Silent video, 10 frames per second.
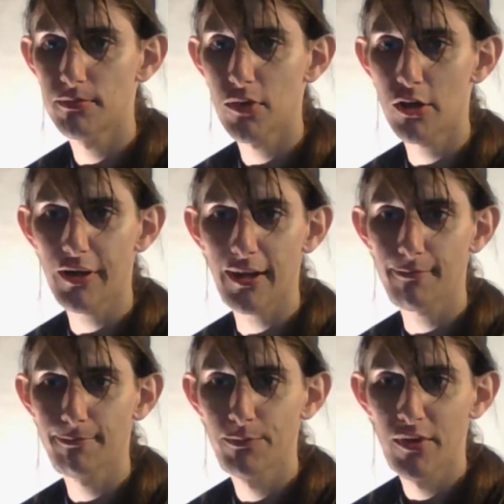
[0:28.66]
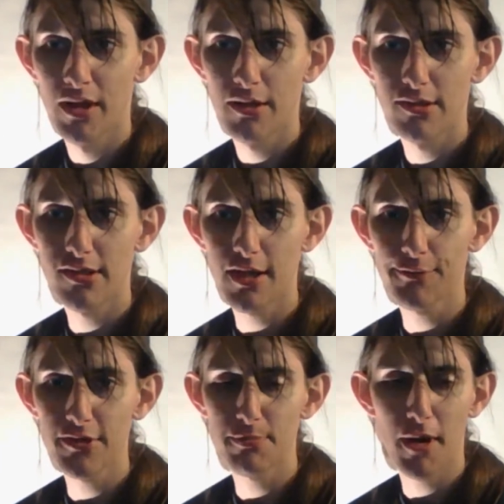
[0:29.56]
Okay. Stuff
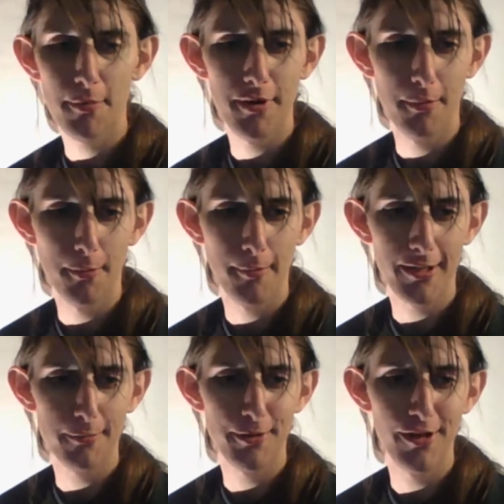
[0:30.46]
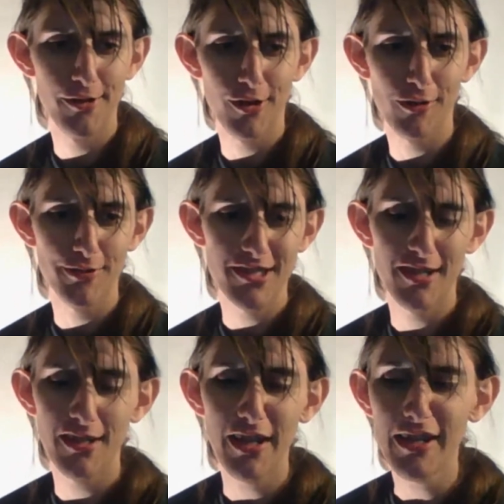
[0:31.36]
is popping up on my computer all of a
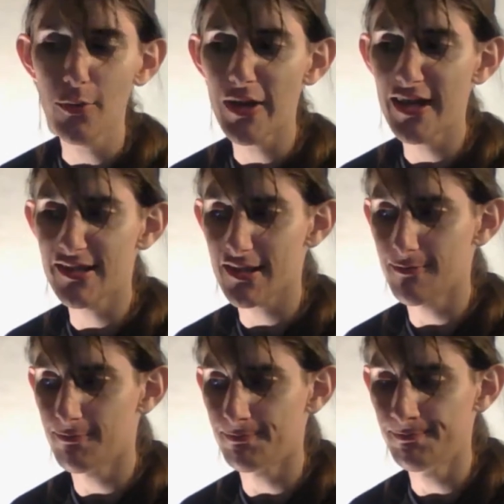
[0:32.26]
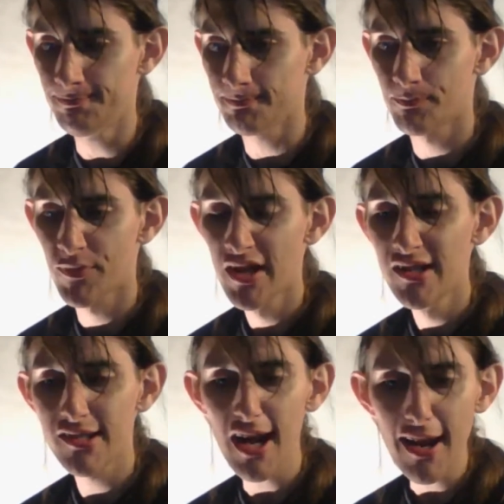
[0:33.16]
sudden. Anyways,
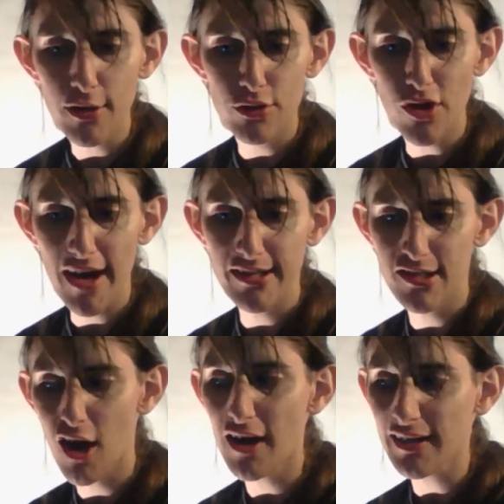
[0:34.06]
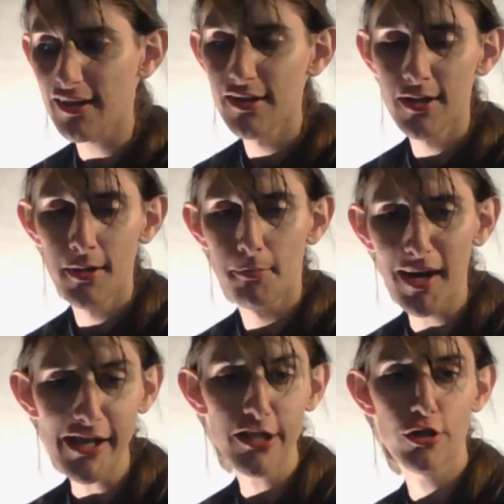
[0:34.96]
today on Dragon Talk,
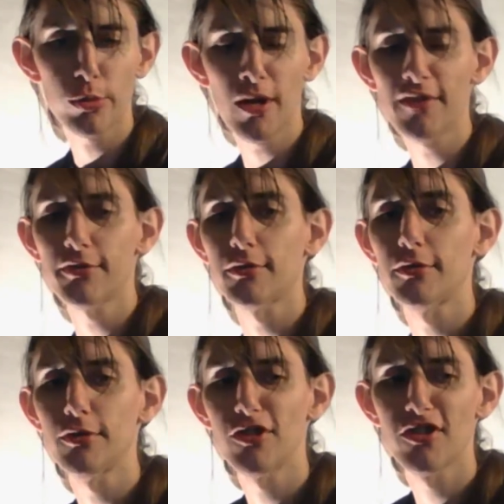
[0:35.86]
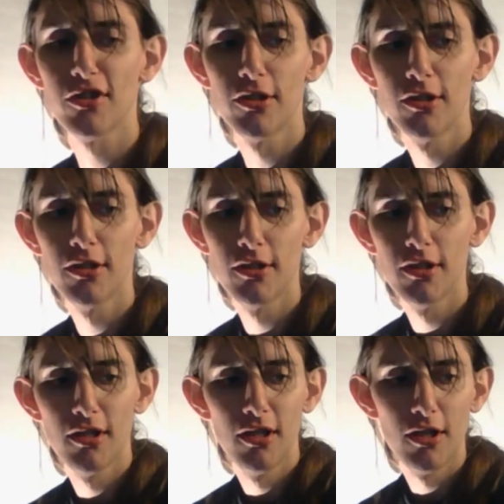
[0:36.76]
my travels.
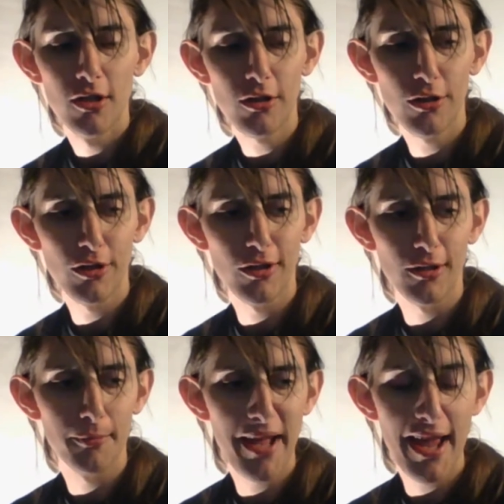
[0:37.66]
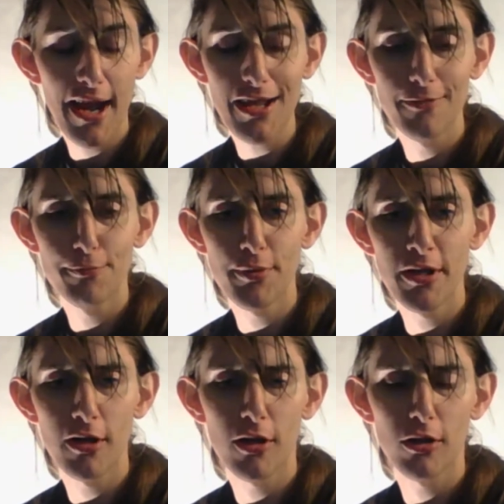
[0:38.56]
Oh man, I have
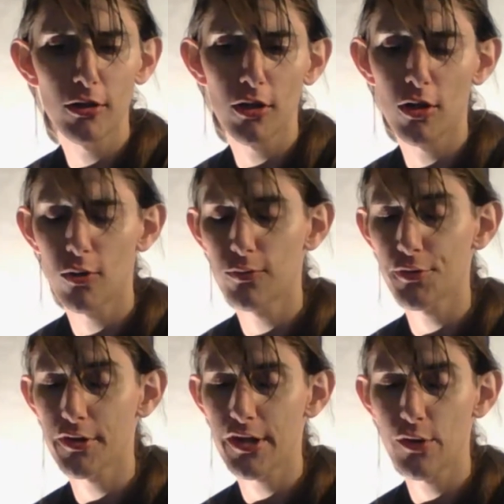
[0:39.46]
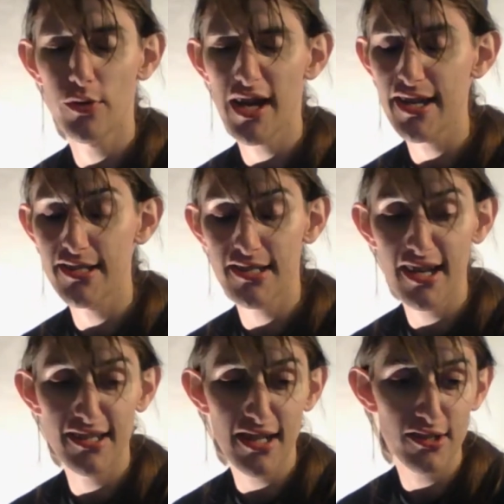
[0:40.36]
been all over the United
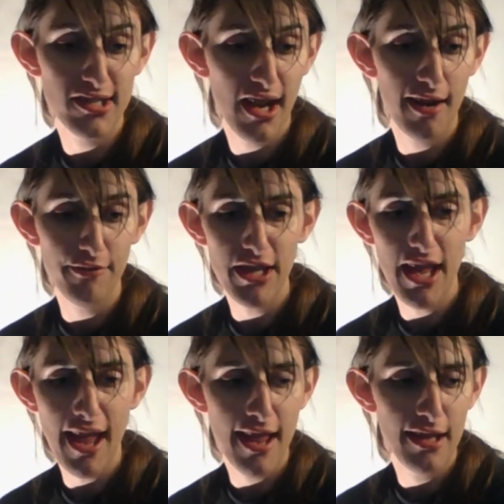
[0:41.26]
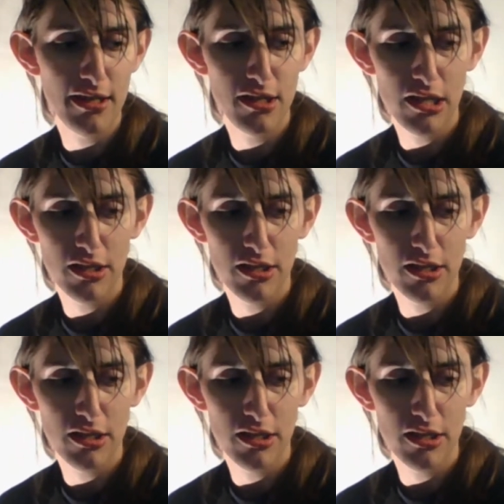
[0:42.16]
States, outside of it, and